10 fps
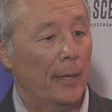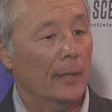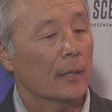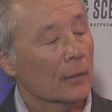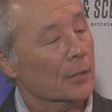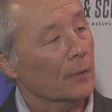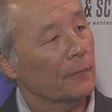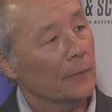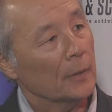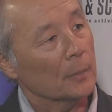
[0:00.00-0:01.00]
also
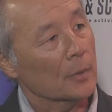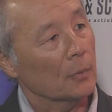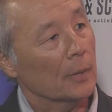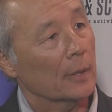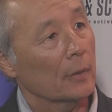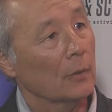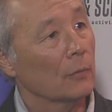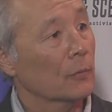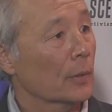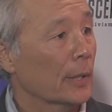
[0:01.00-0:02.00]
films with a
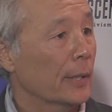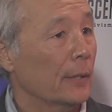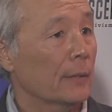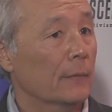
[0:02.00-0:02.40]
whole variety